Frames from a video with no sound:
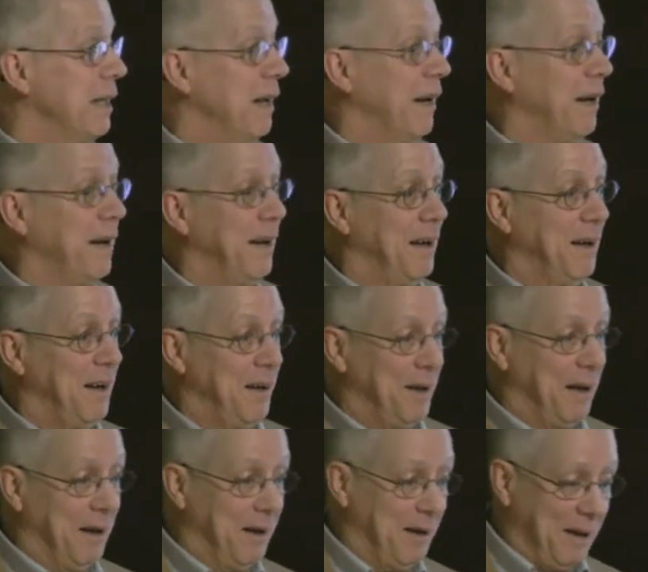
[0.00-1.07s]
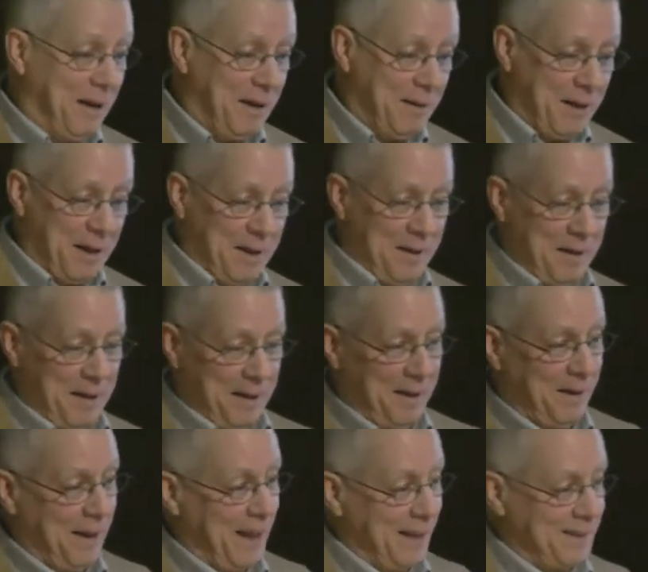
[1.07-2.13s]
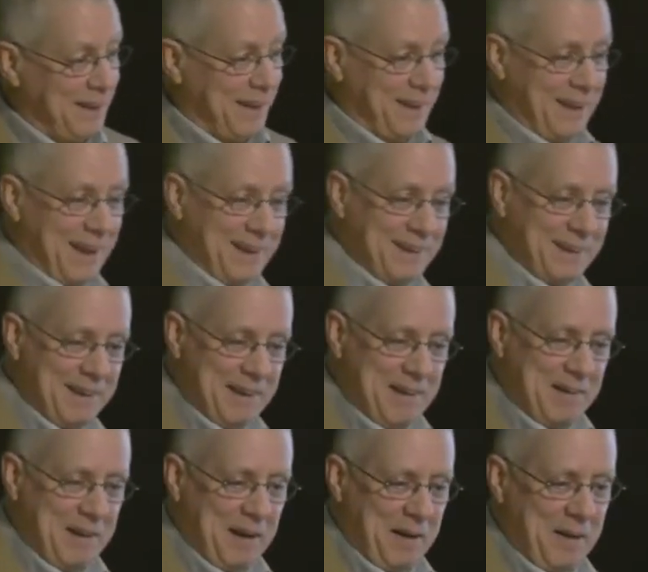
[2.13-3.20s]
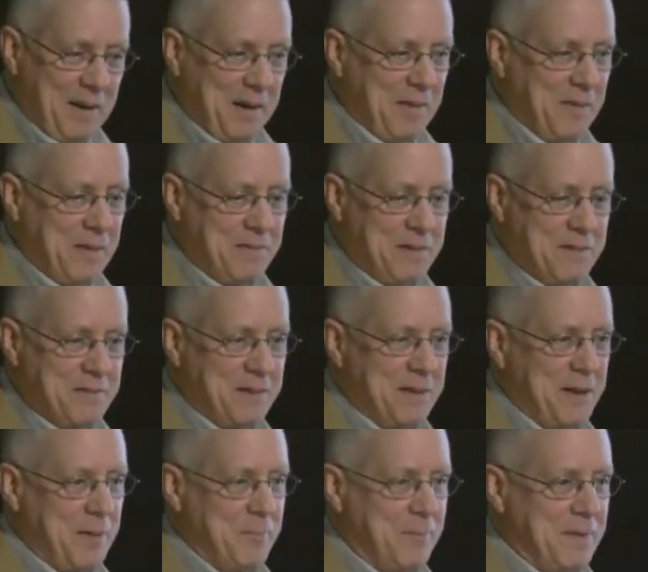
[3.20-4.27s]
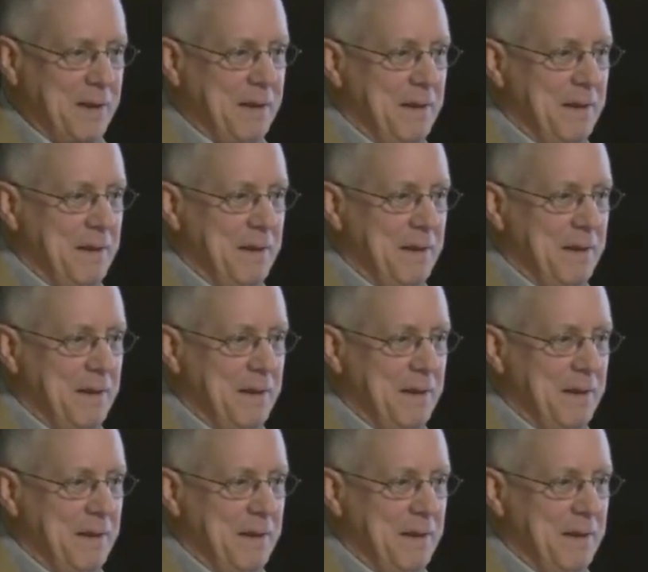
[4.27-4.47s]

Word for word: Uh, uh, uh, and, and yeah, this is. Um,